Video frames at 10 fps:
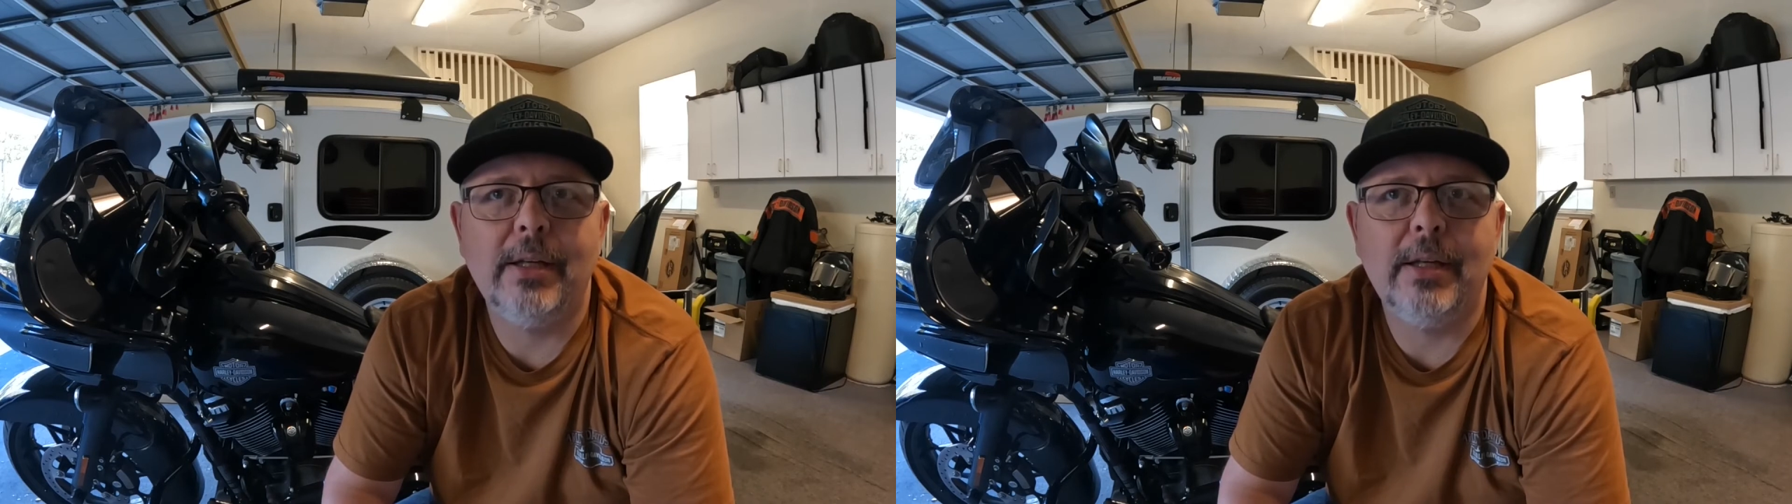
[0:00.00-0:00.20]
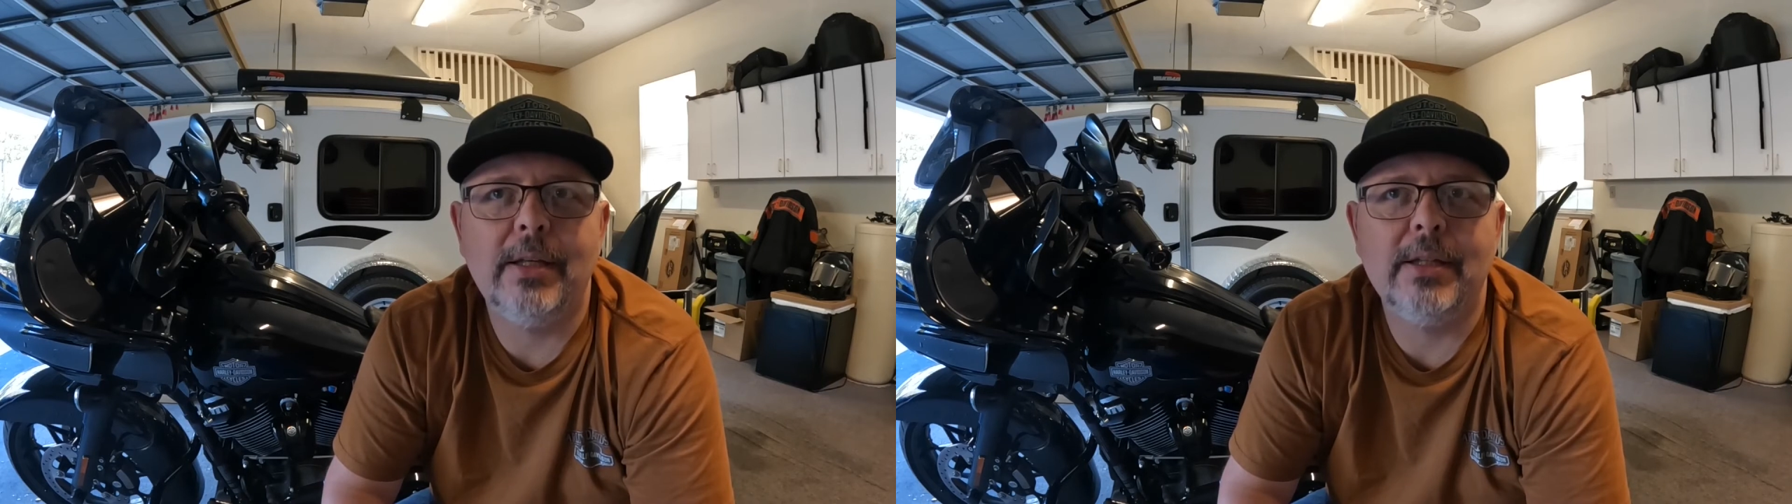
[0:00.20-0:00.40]

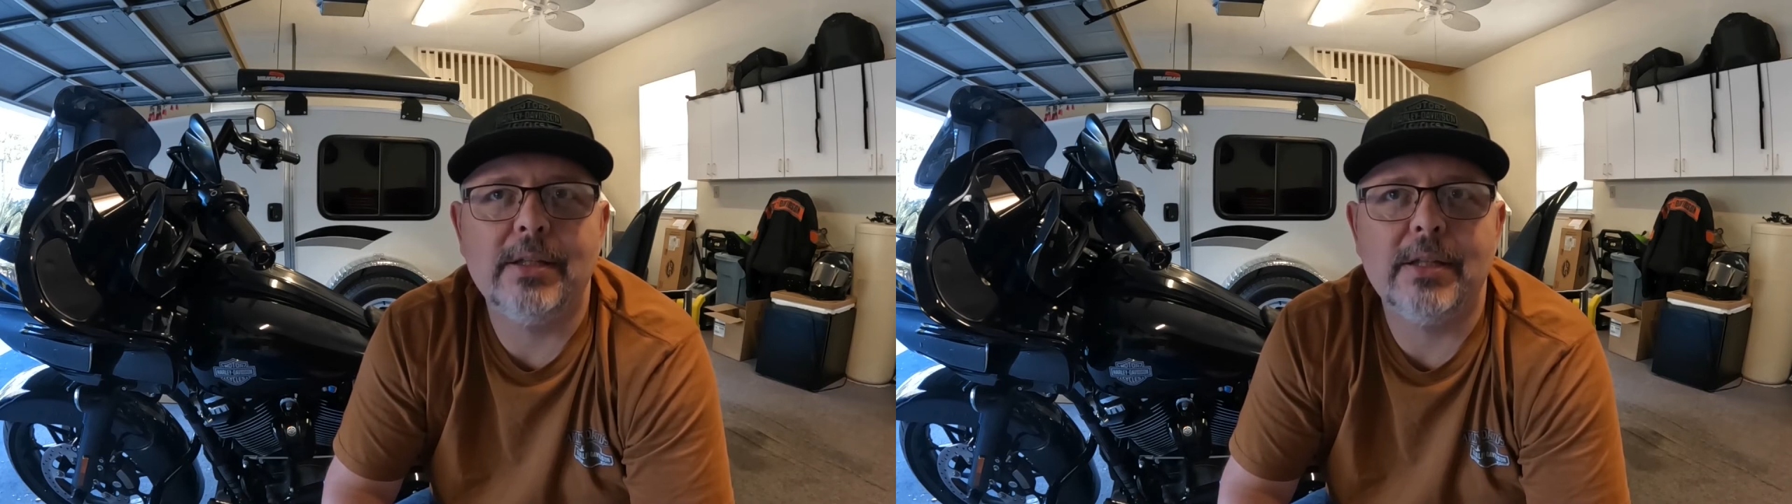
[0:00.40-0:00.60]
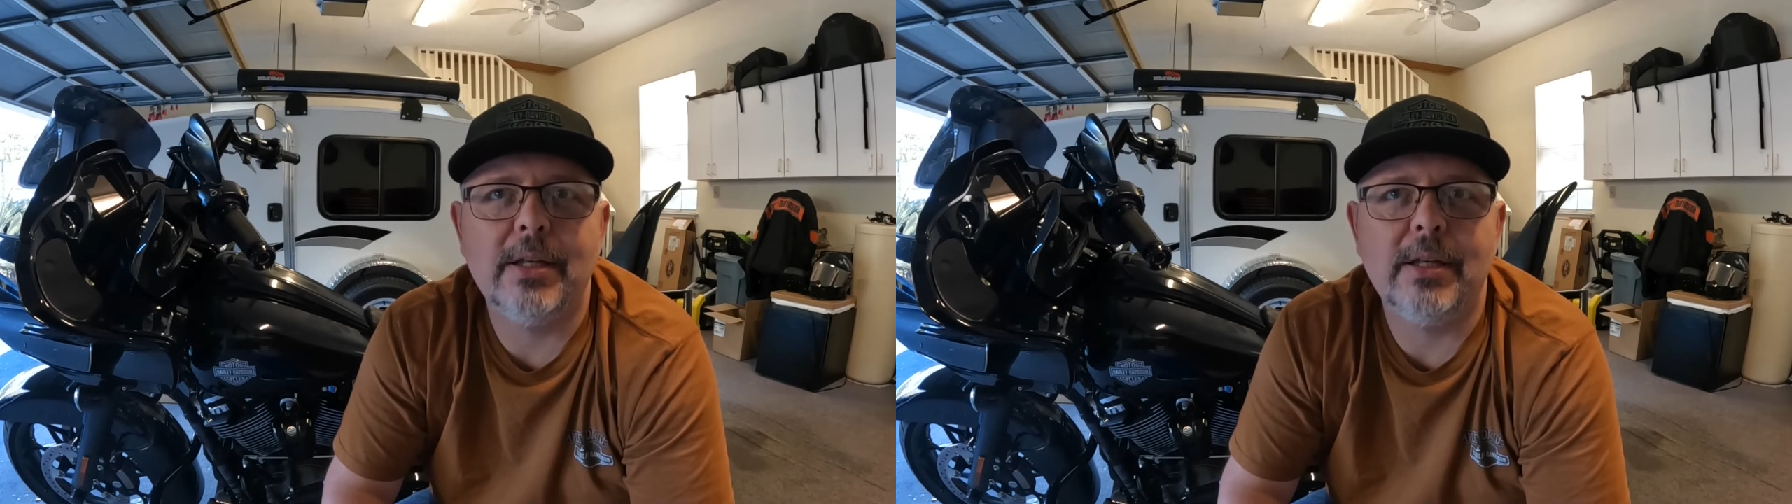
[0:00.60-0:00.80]
It
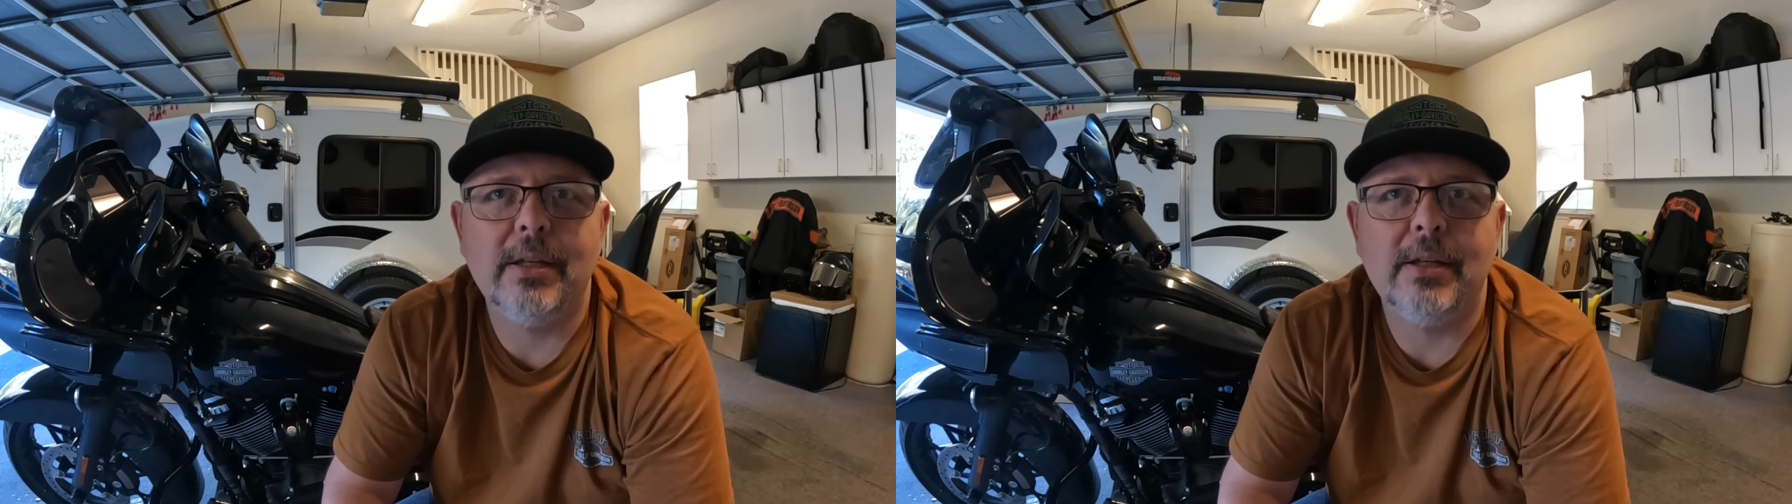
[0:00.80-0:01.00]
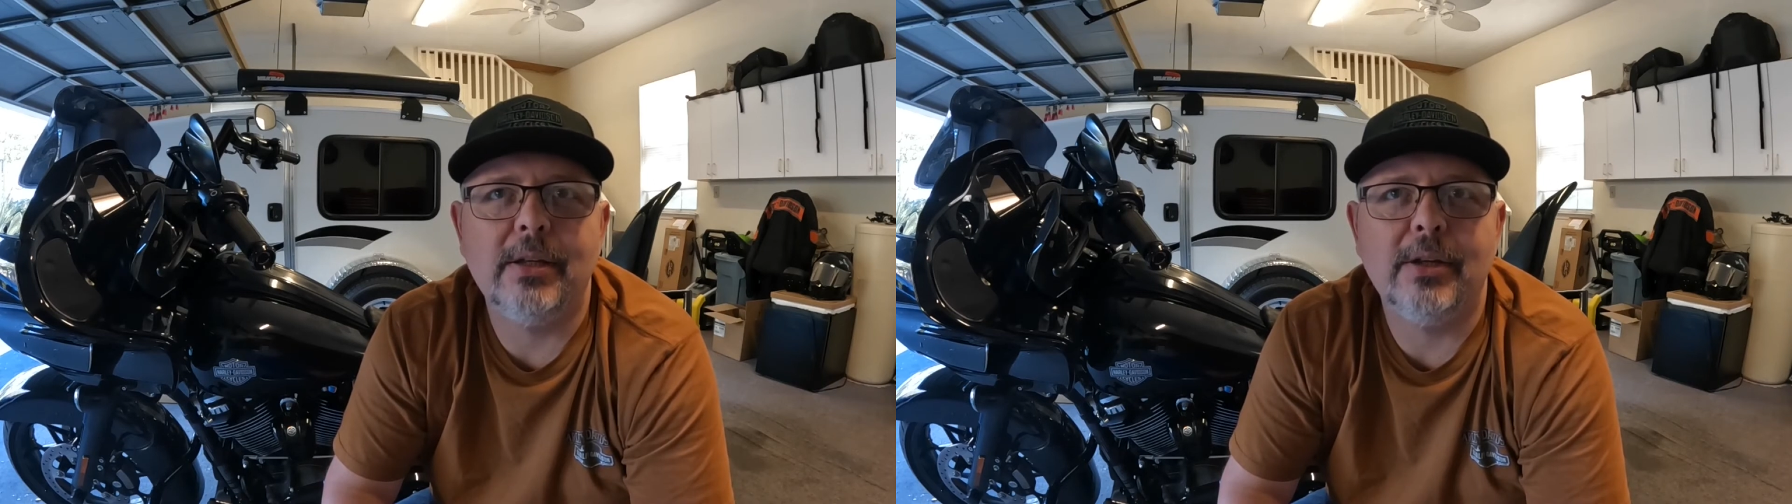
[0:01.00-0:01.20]
is
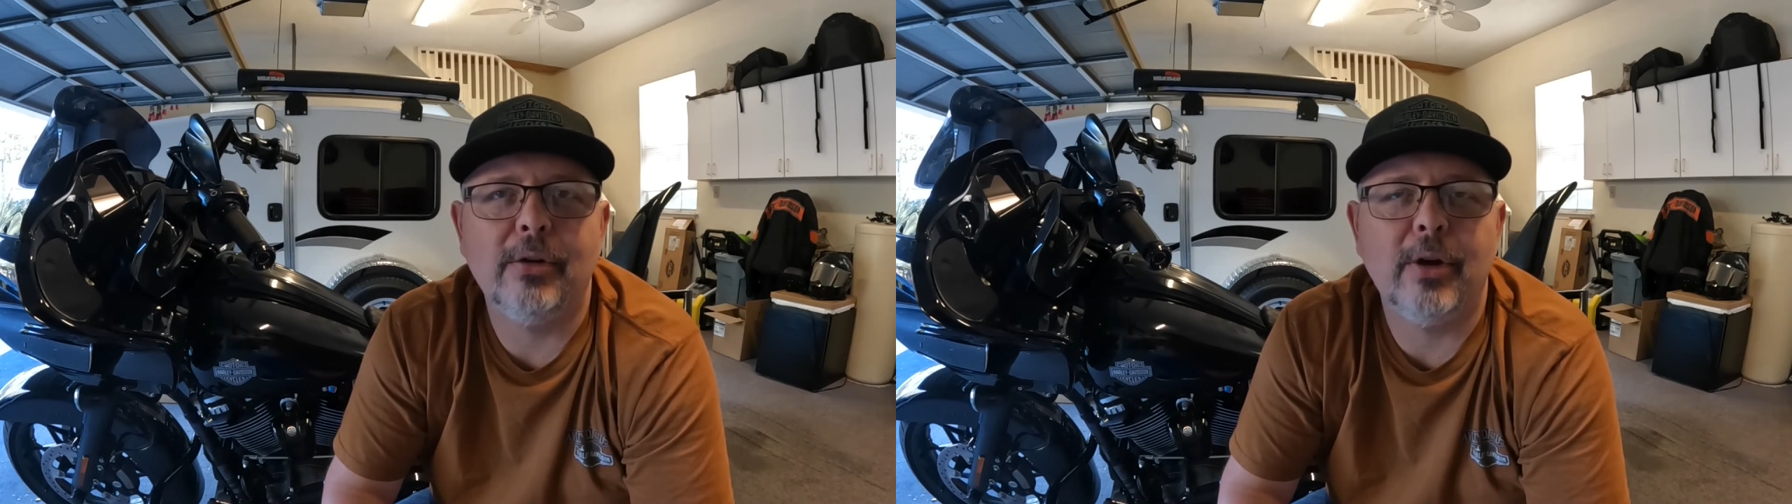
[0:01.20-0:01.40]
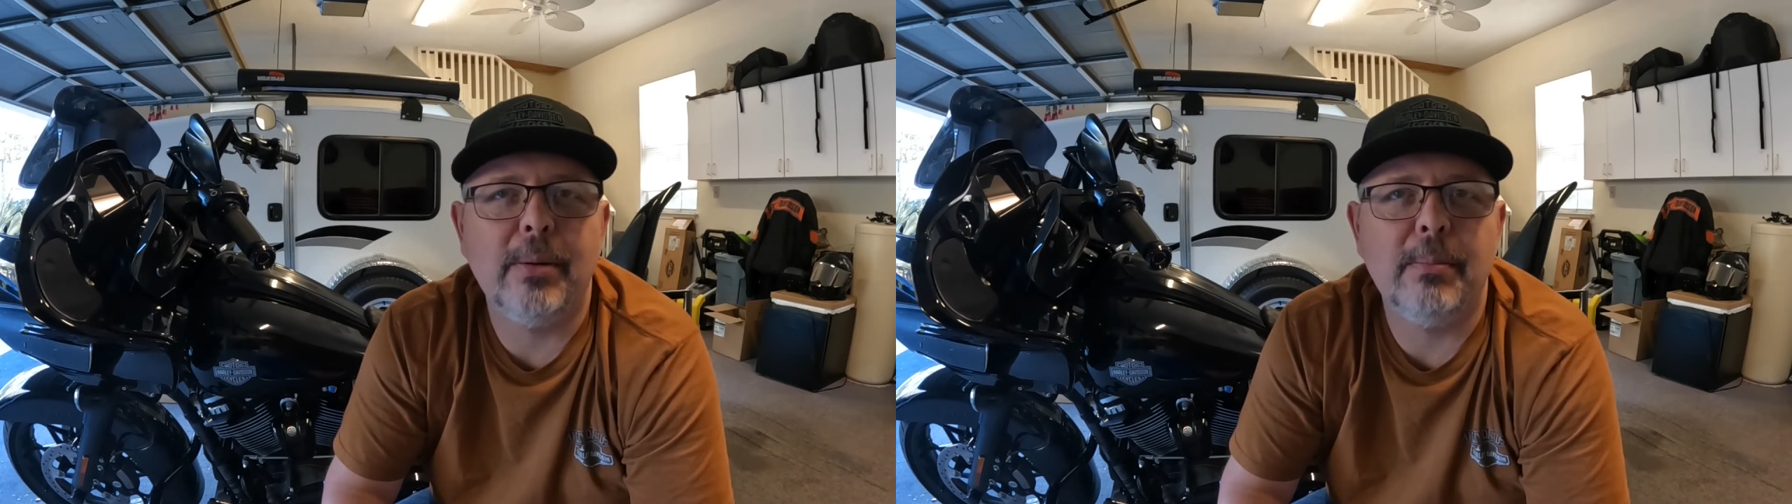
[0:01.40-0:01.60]
a
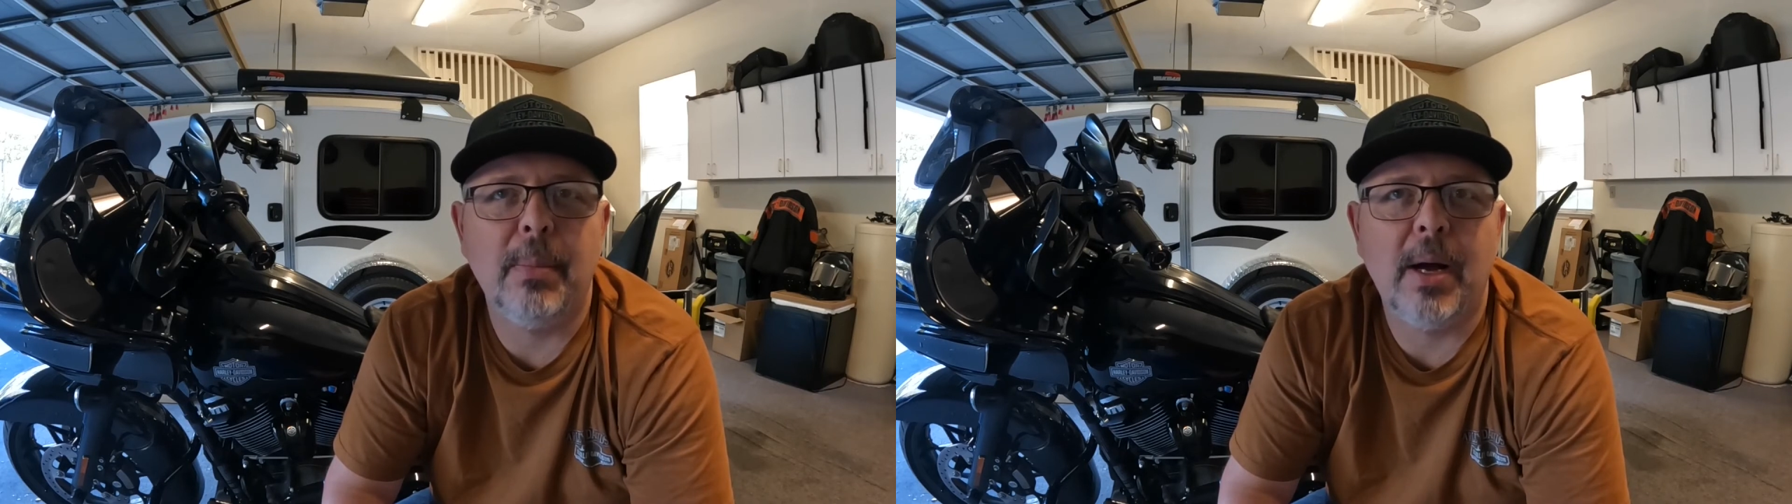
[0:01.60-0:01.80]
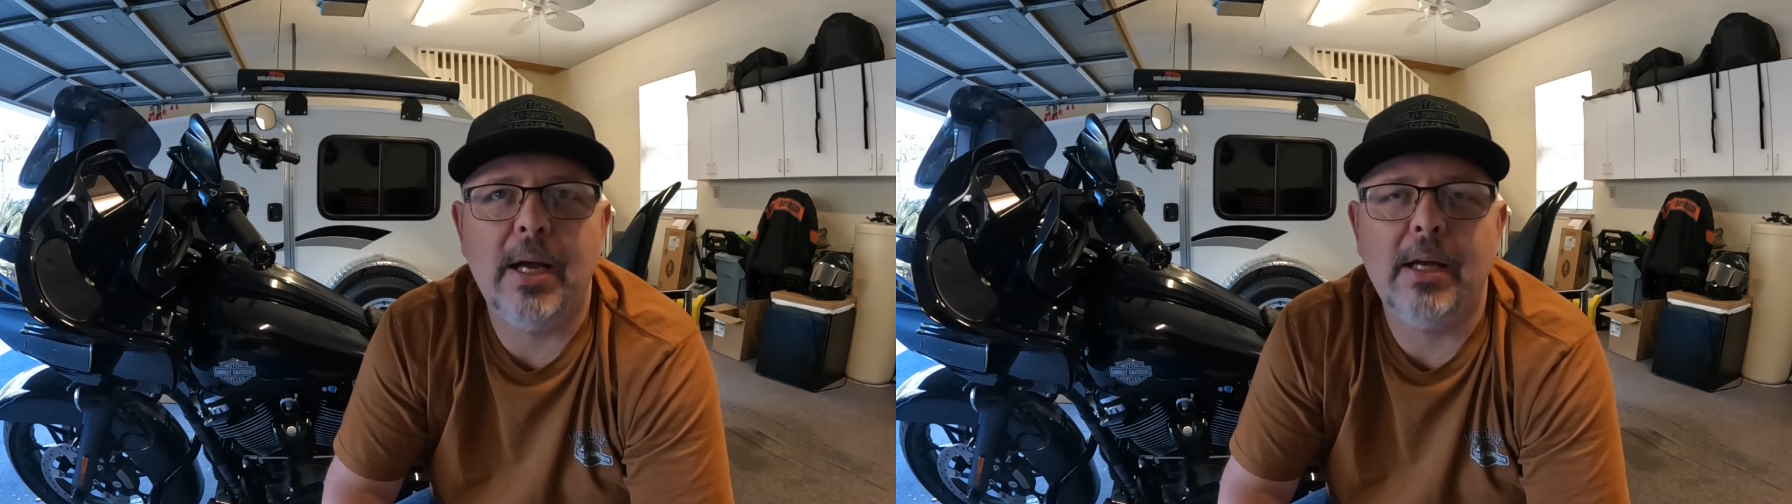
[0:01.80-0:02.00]
great
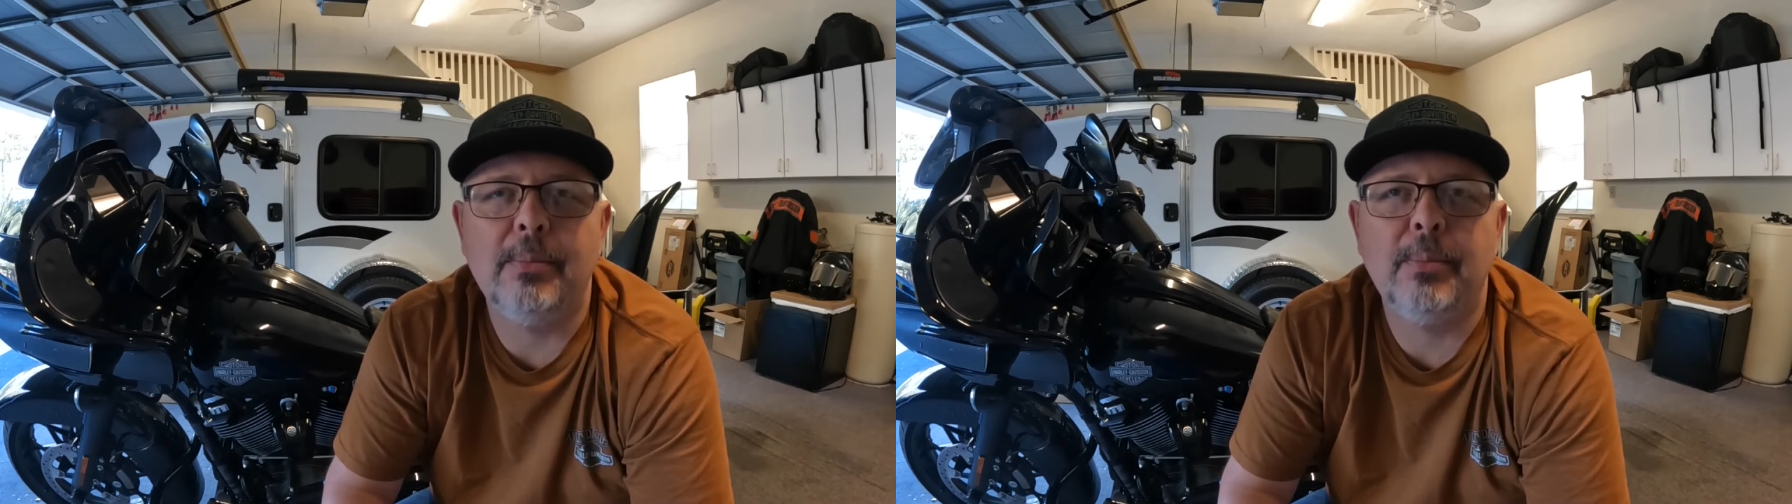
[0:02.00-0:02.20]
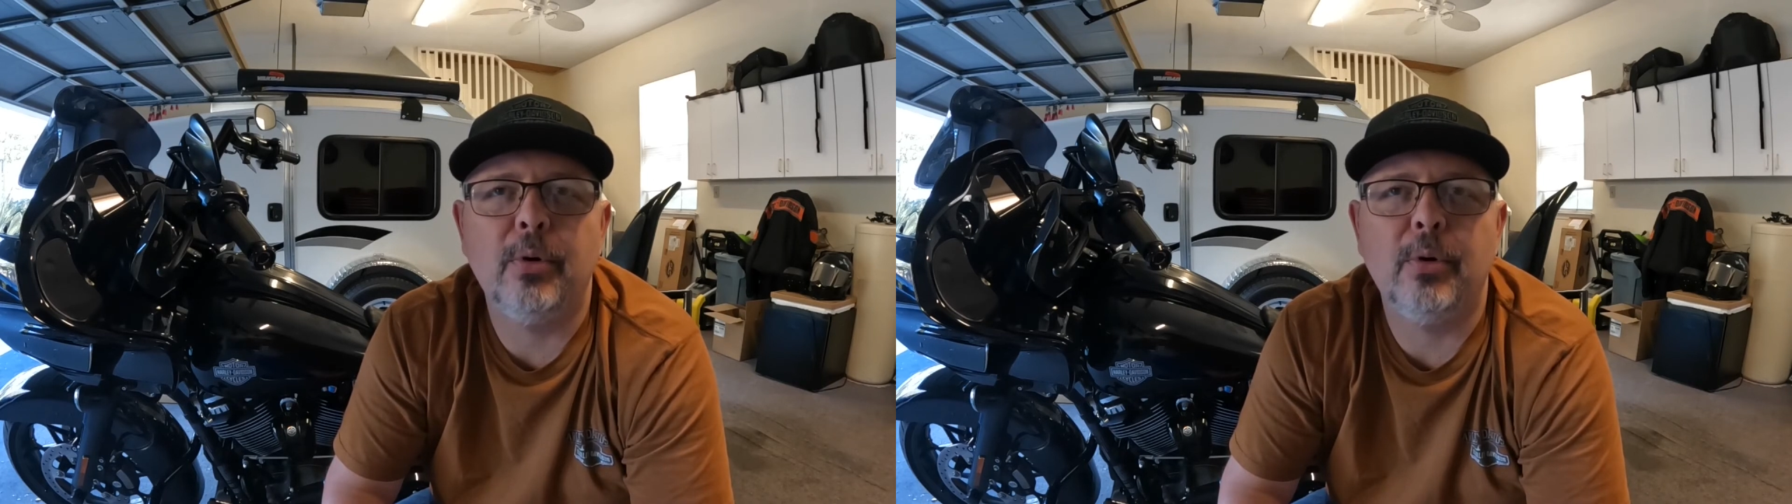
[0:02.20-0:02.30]
bike,